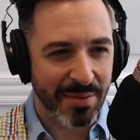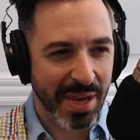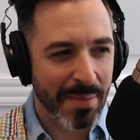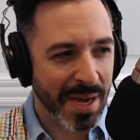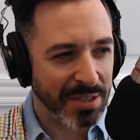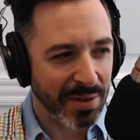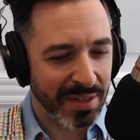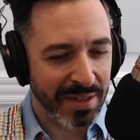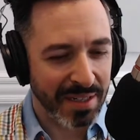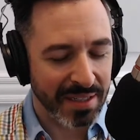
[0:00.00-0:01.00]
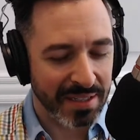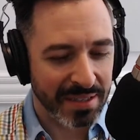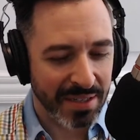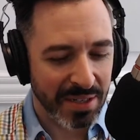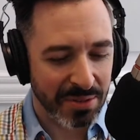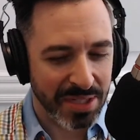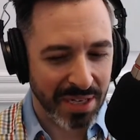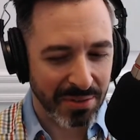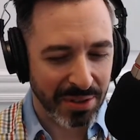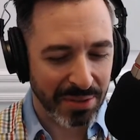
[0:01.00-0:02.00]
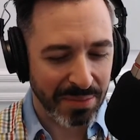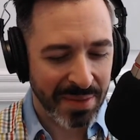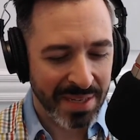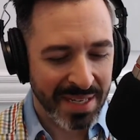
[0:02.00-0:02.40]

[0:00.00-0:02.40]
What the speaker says: We got back to our hotel room,